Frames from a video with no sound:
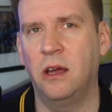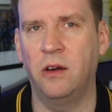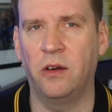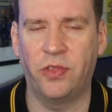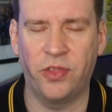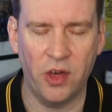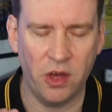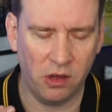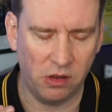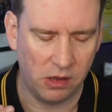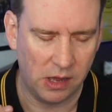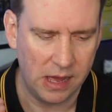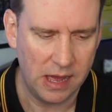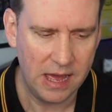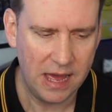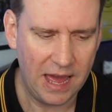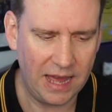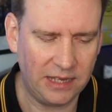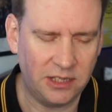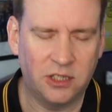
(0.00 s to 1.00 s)

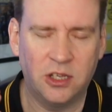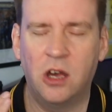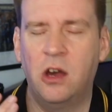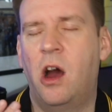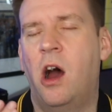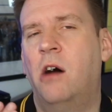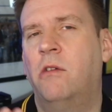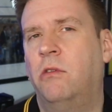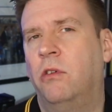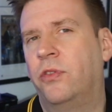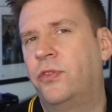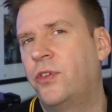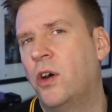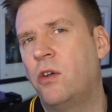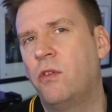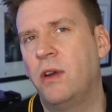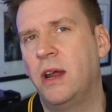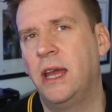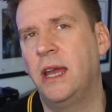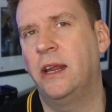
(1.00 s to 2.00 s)
exert our
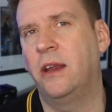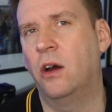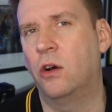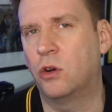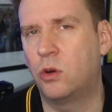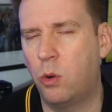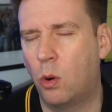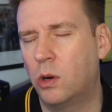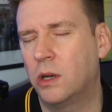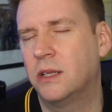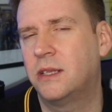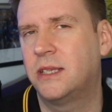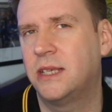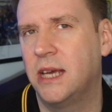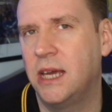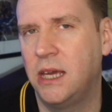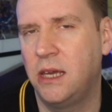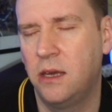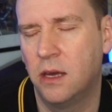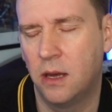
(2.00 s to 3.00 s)
authority and our
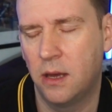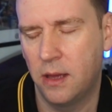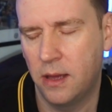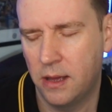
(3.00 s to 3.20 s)
quality.